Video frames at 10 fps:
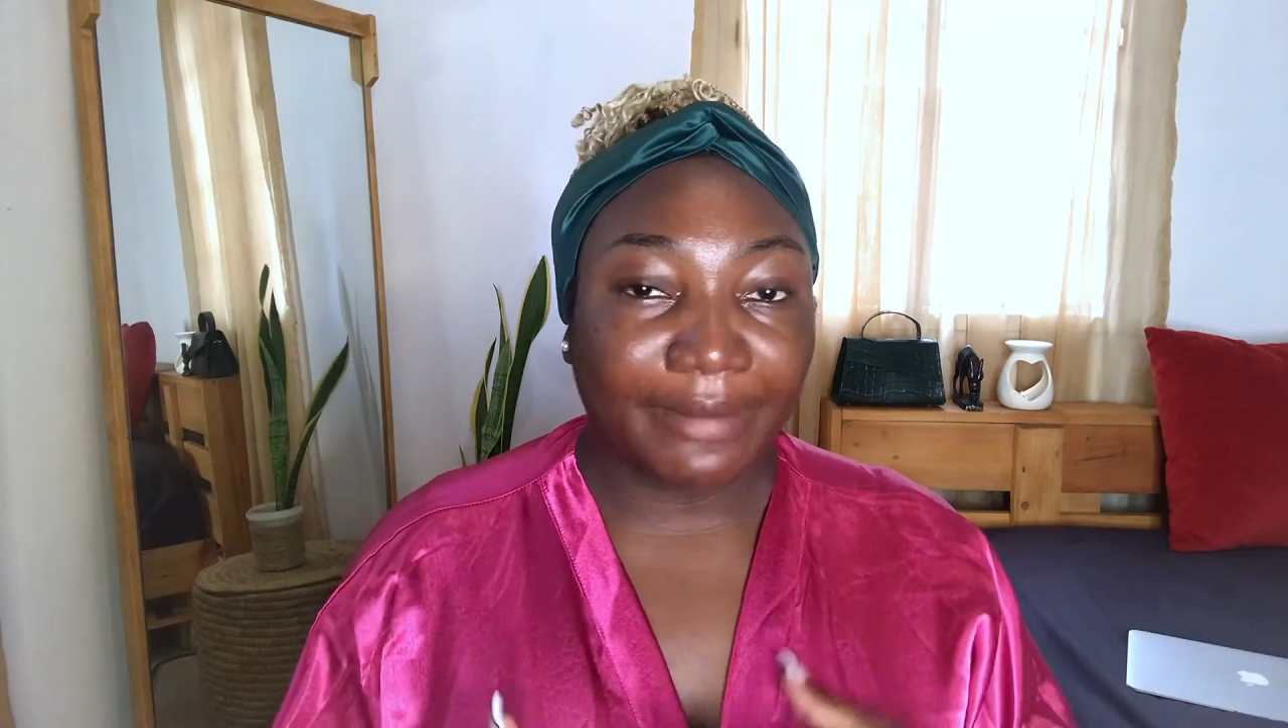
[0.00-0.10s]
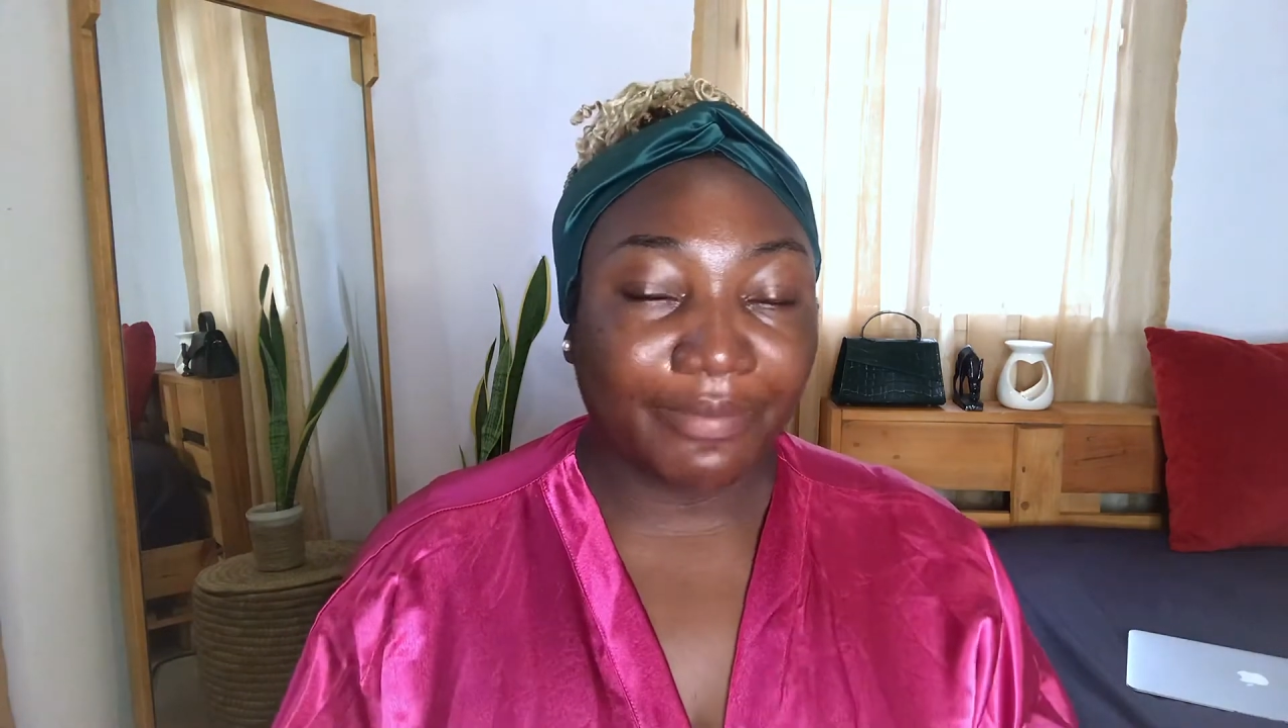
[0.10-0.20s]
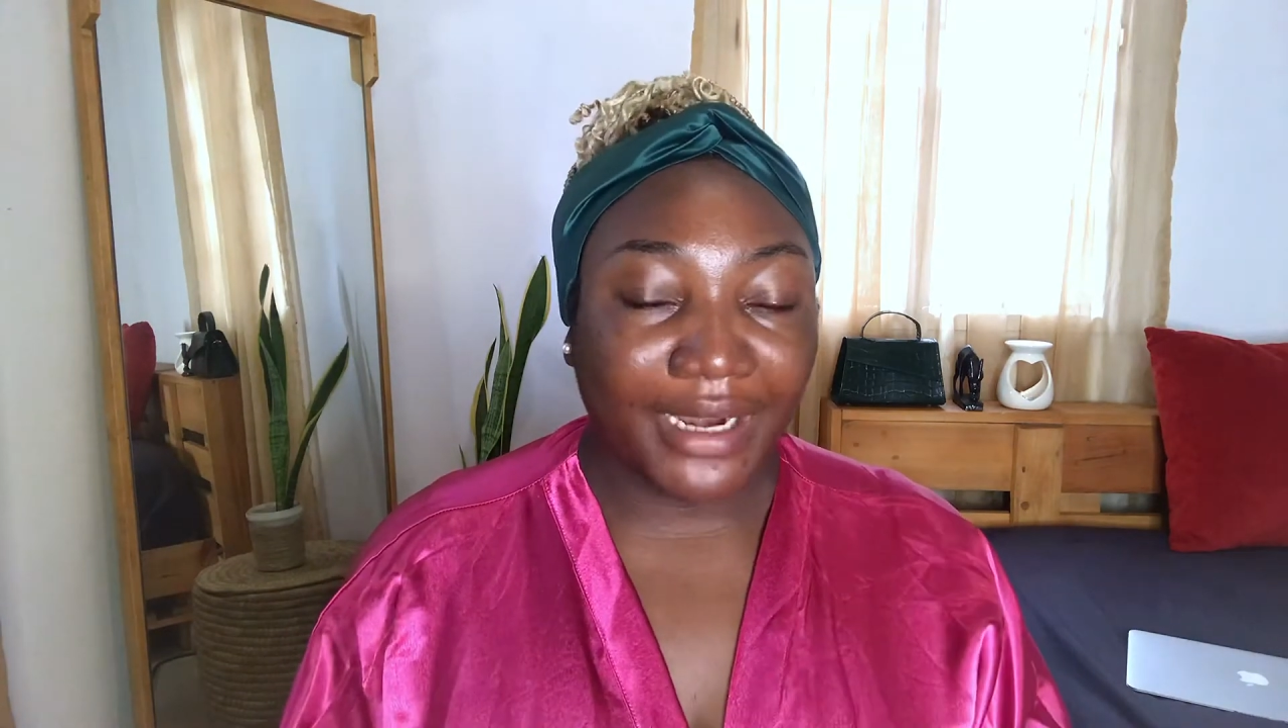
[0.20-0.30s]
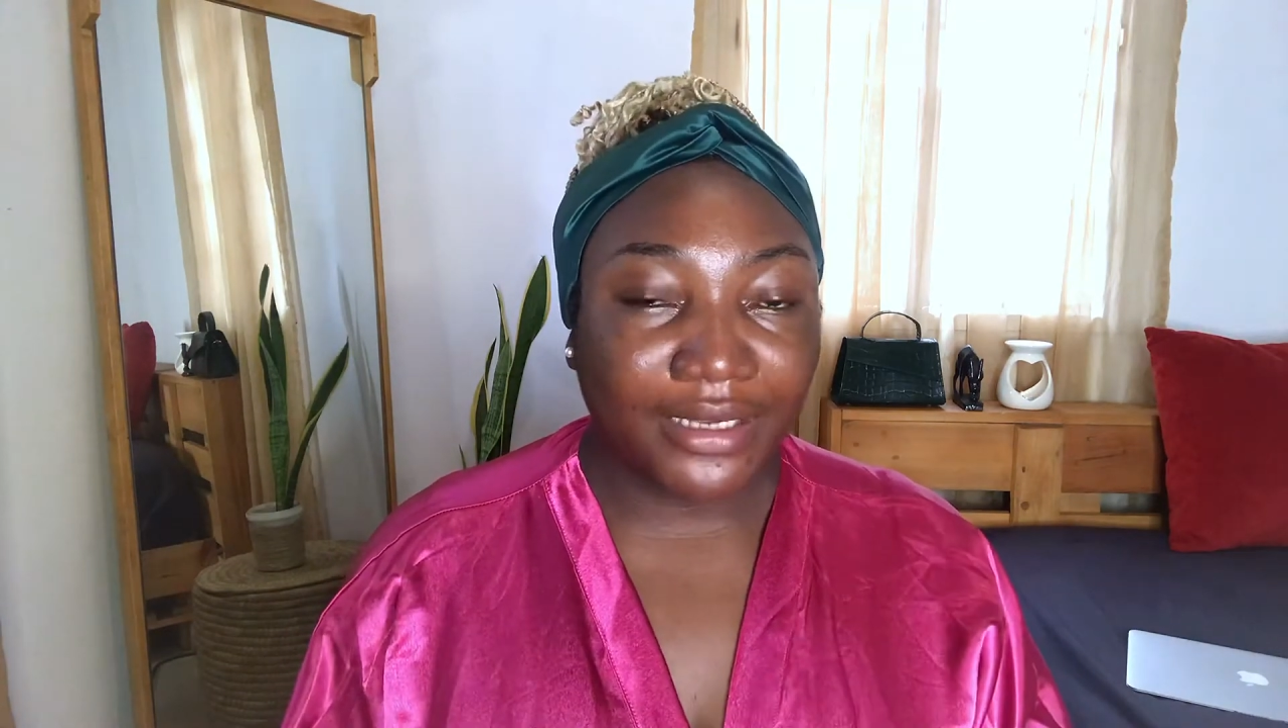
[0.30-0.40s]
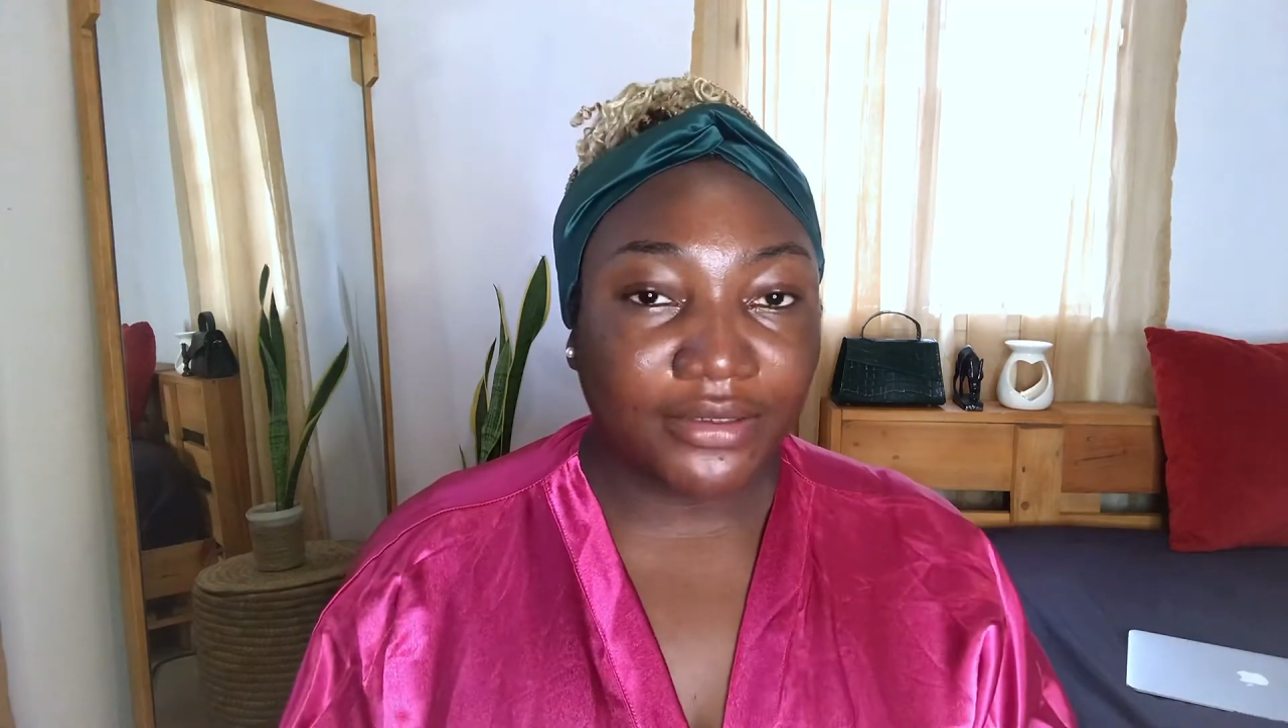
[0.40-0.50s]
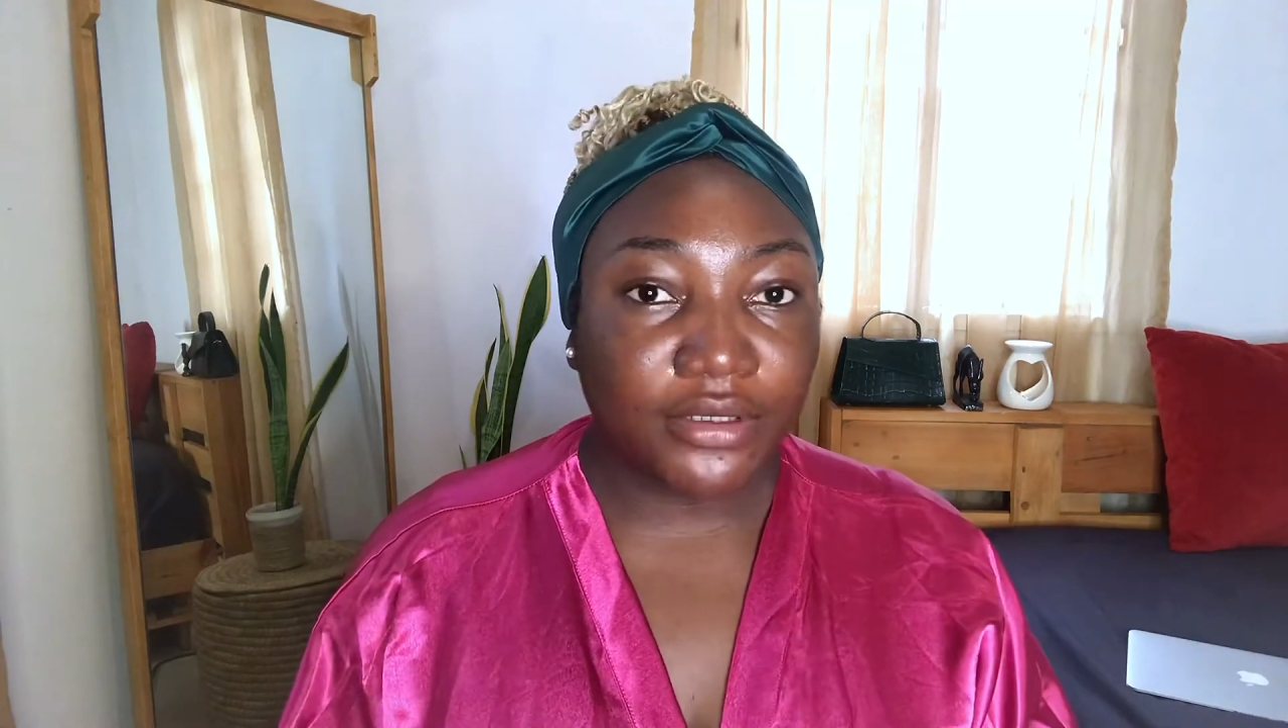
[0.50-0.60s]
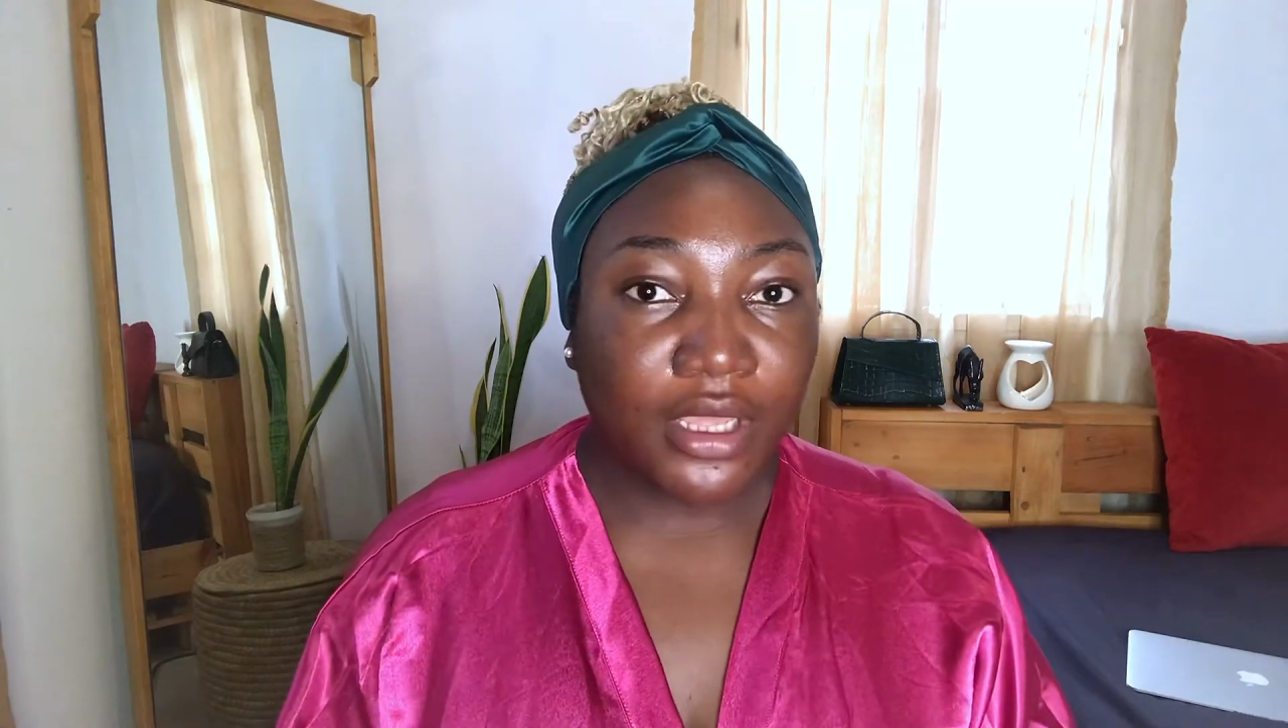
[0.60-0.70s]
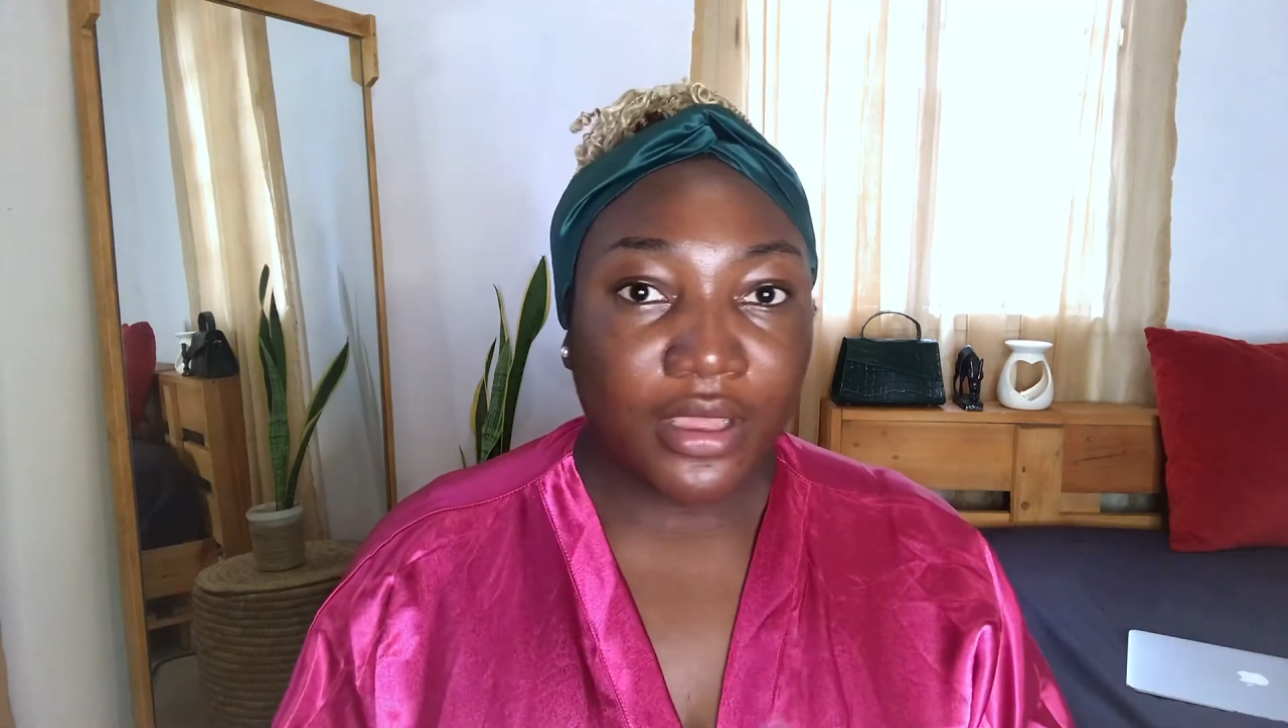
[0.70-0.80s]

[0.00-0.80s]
brand.